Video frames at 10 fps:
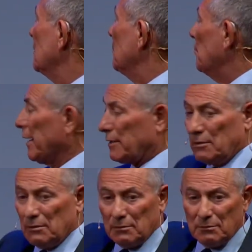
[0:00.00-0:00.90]
back
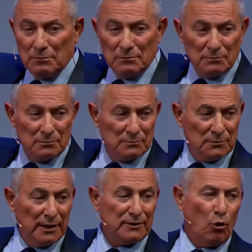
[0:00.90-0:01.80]

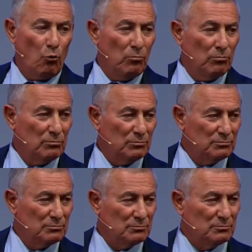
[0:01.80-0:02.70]
at home,
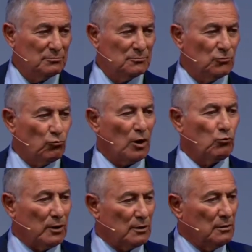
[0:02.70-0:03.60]
1
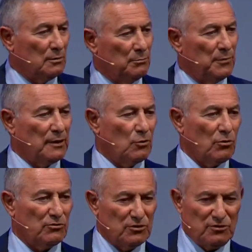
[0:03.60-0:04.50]
week being
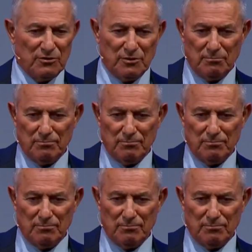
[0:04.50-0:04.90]
hostages.